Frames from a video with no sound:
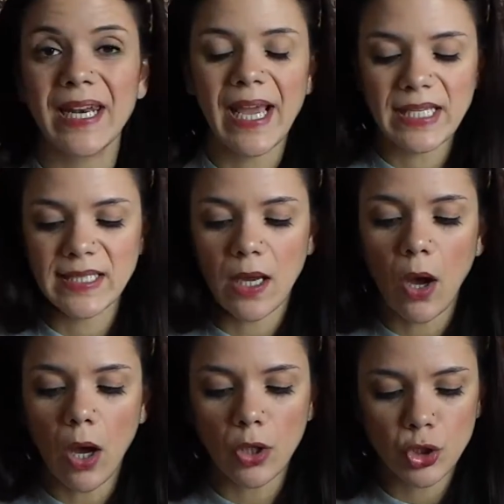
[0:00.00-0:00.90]
Next
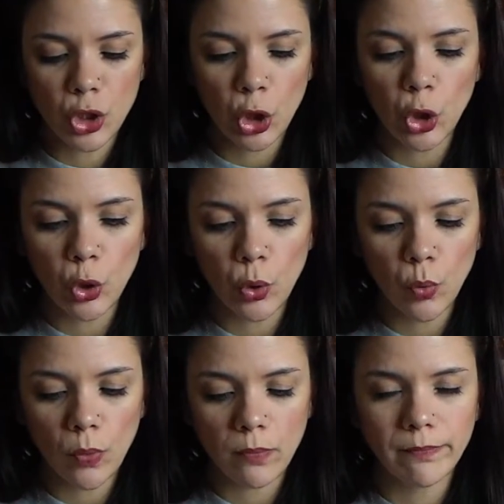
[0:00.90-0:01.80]
are
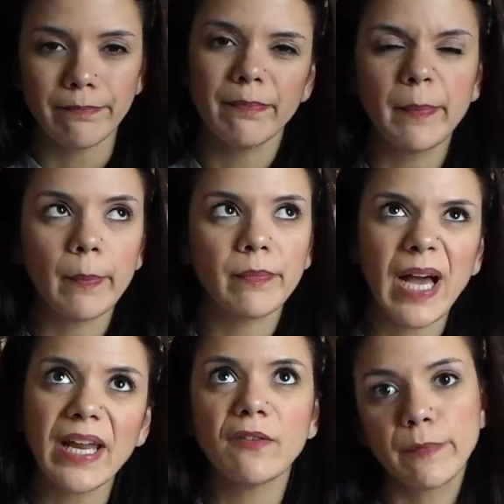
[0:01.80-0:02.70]
2
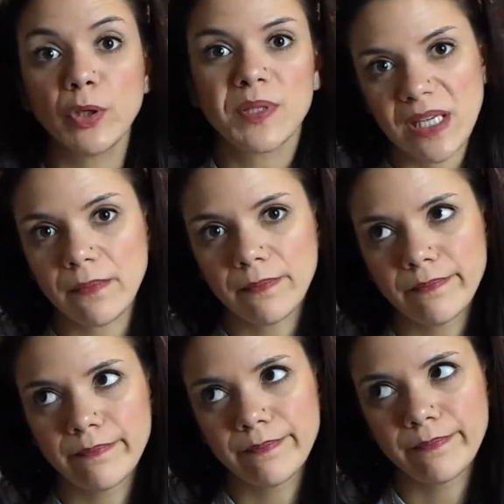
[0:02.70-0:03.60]
kind of beauty
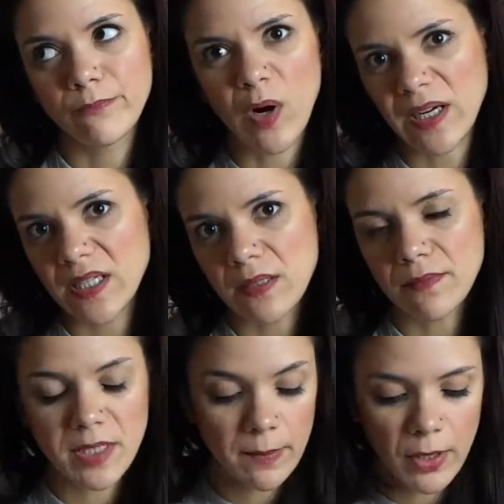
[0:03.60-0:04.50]

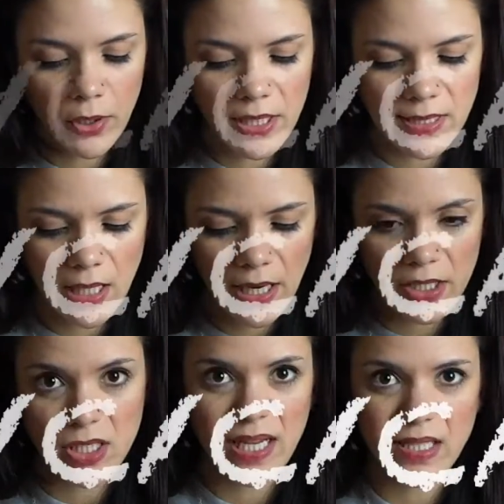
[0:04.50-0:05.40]
randoms, to be honest. I kind
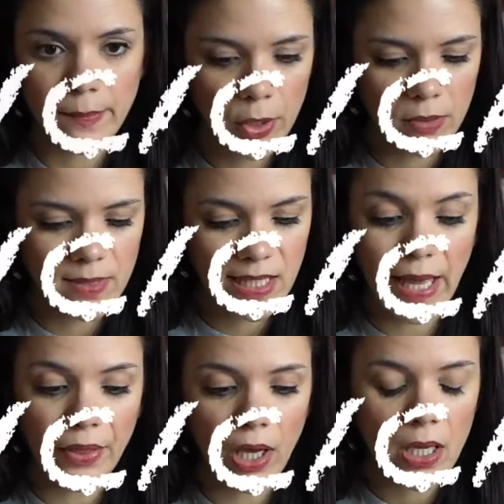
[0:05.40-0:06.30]
of just had to put them
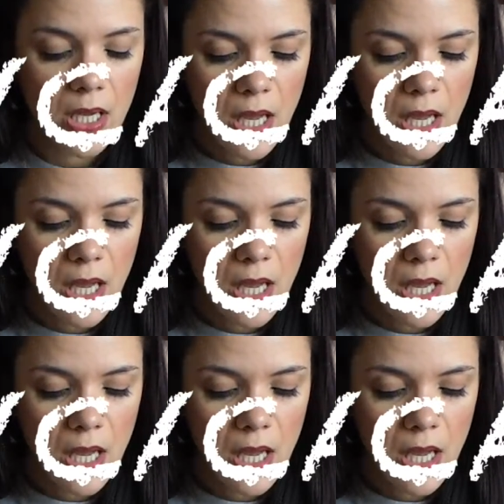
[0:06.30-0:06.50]
together.